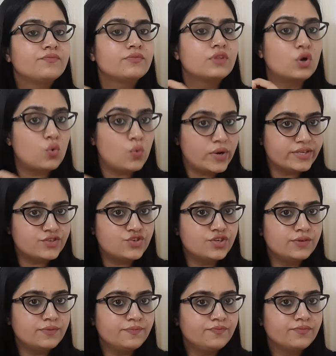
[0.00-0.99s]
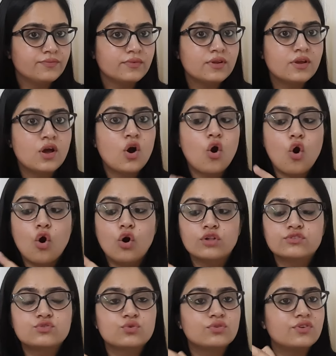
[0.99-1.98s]
the question,
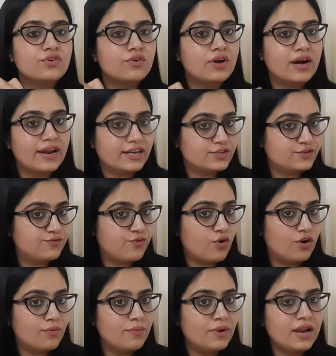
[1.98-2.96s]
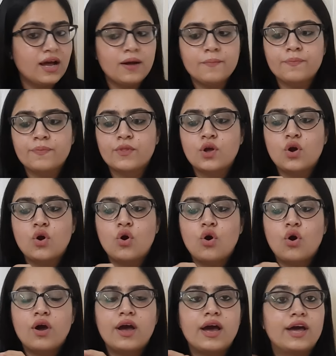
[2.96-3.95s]
also the correct formula,
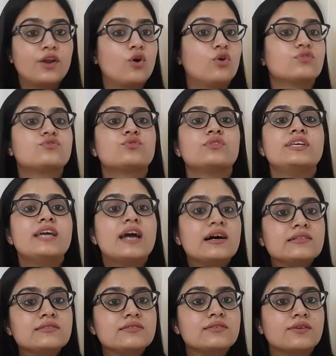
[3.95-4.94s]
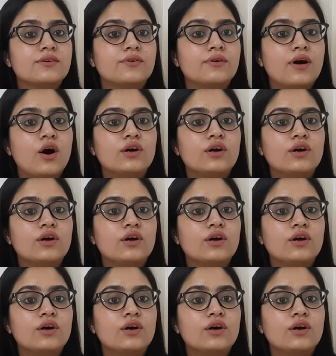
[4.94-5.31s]
and also the answer.